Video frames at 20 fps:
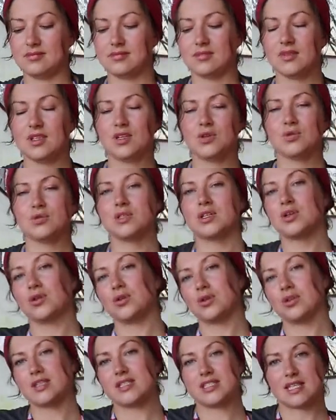Using
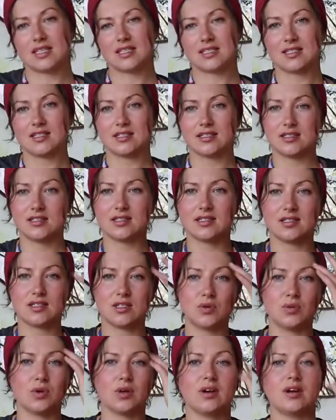all the senses,
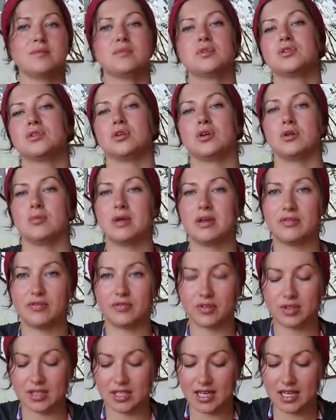you want to absorb it
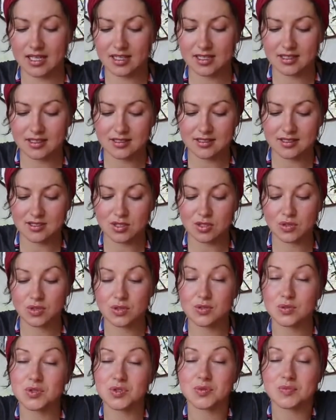fully. So
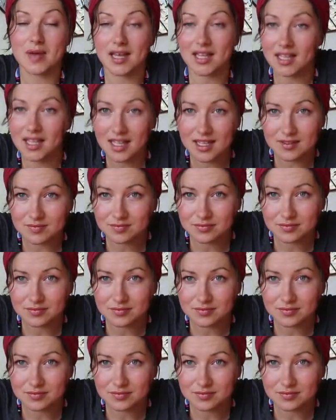you smell it.